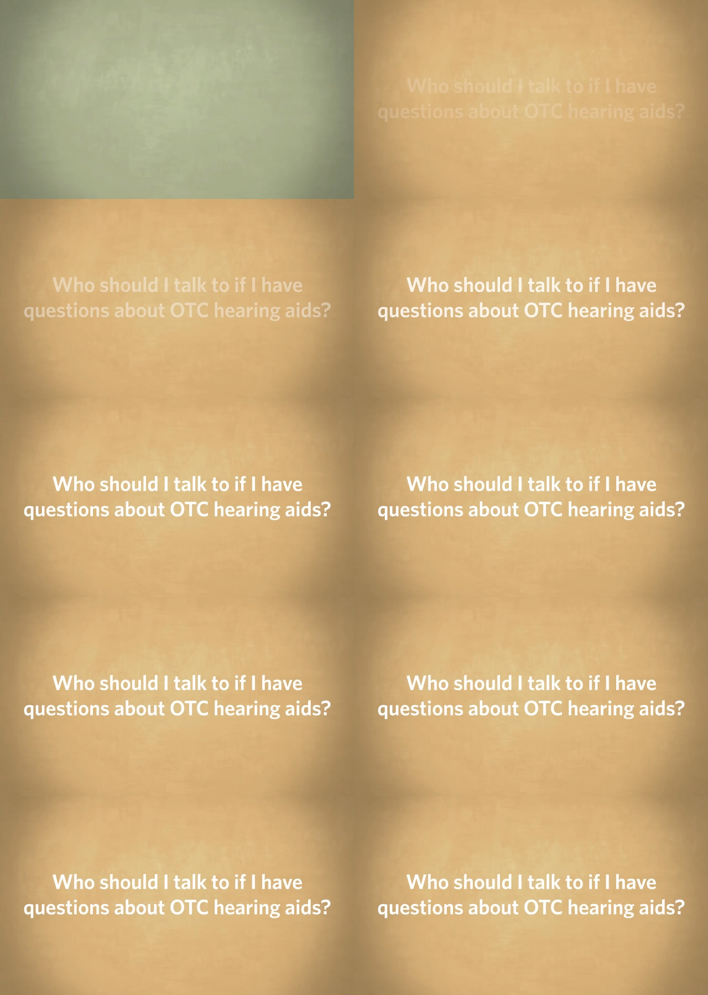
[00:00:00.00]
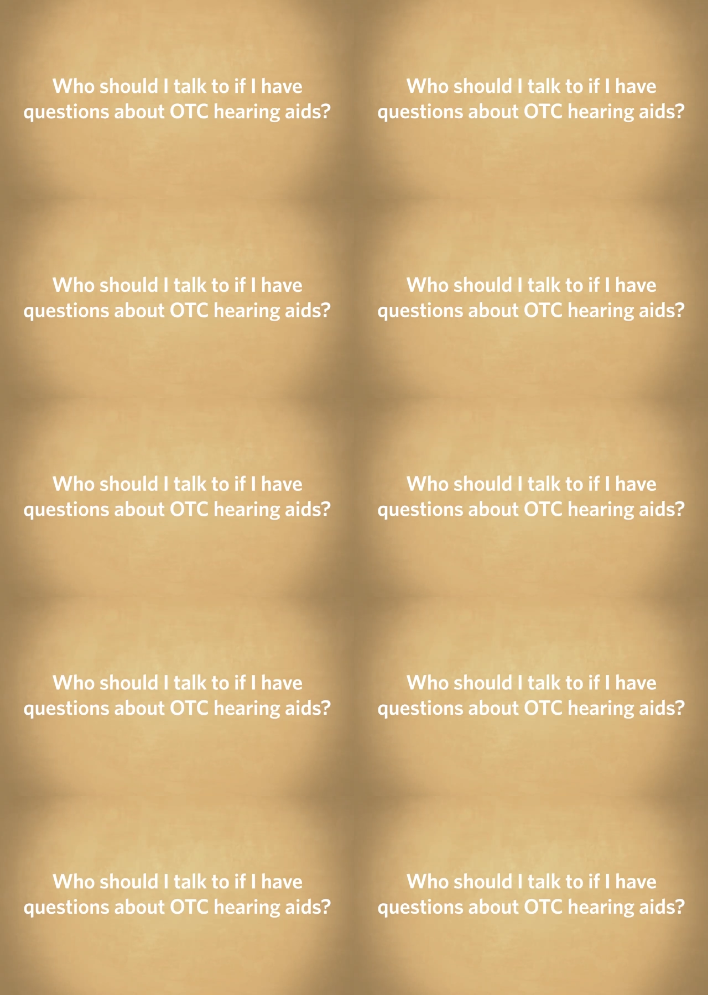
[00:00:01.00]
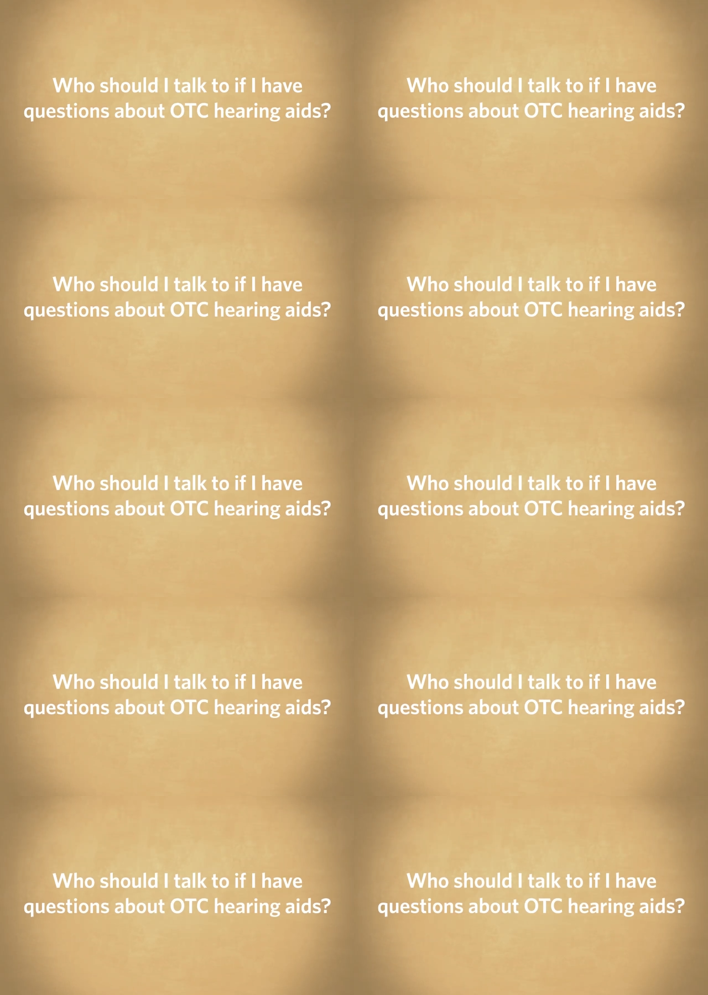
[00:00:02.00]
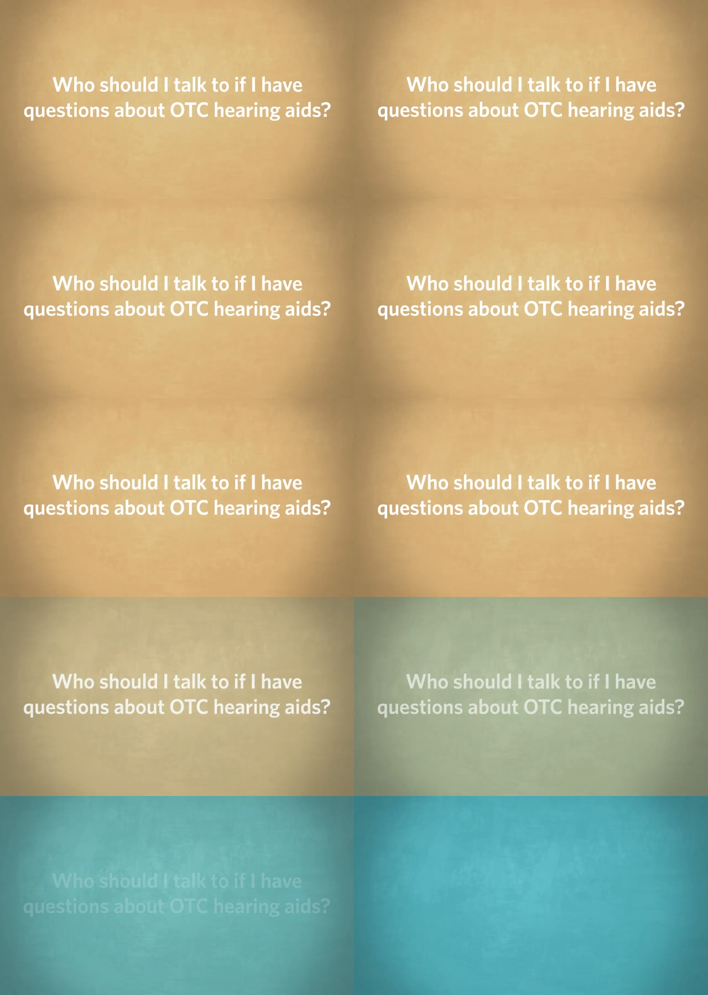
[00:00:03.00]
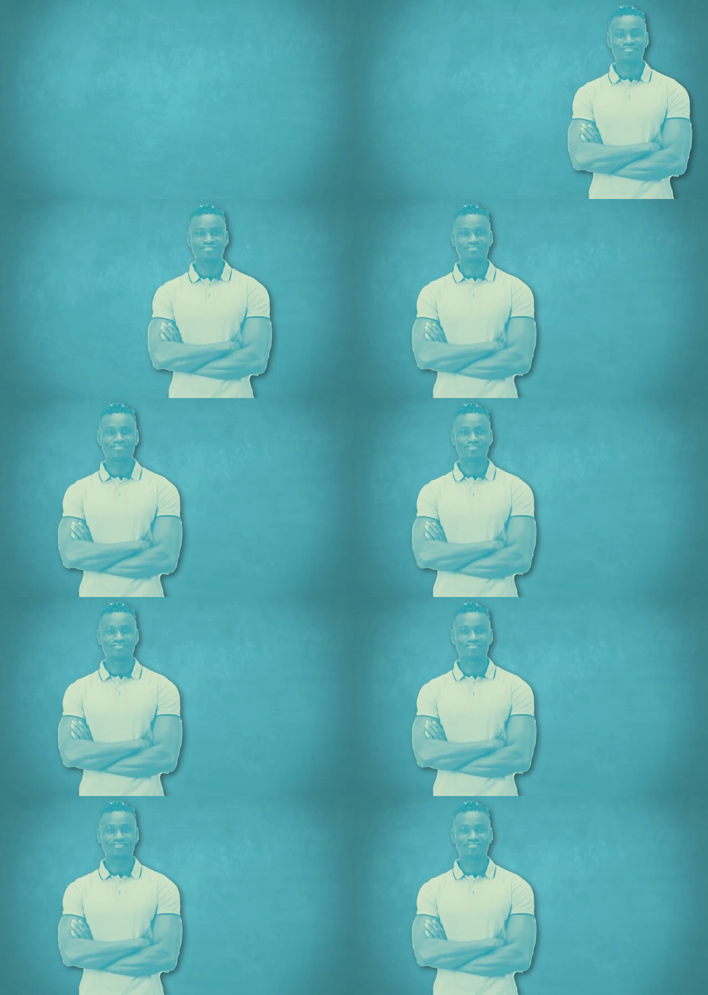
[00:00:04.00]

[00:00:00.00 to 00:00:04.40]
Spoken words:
[unreadable: no face in view]